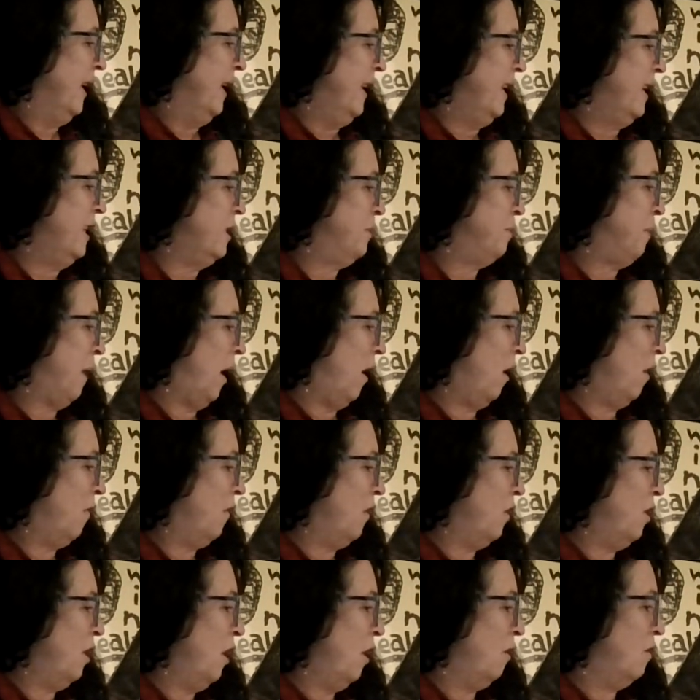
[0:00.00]
His
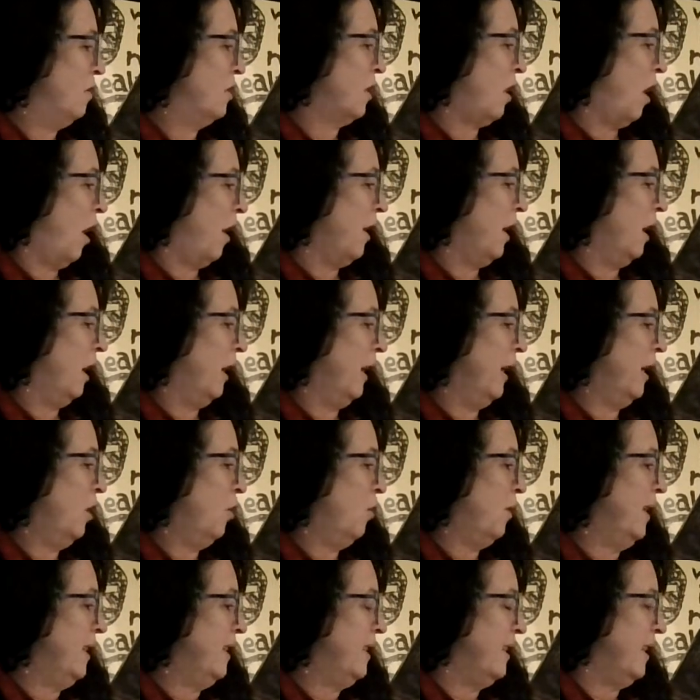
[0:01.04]
powerful nose caught a
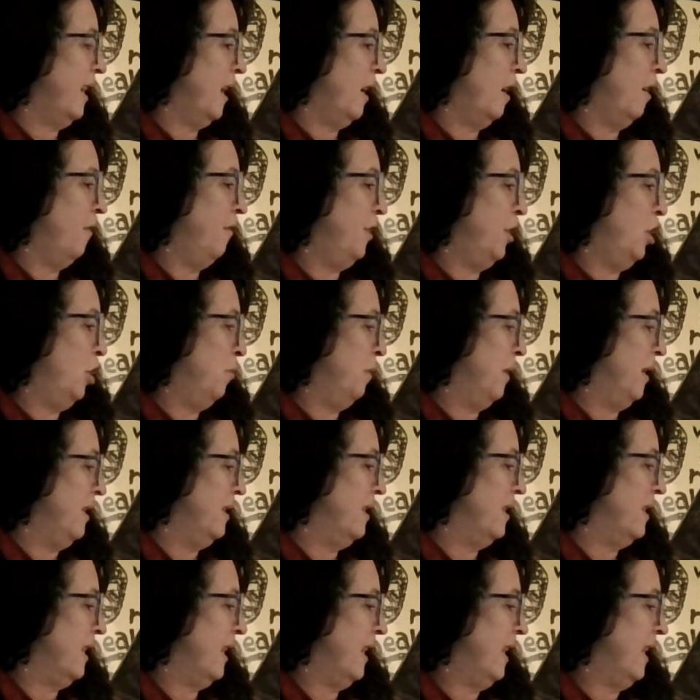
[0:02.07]
lingering scent of humans.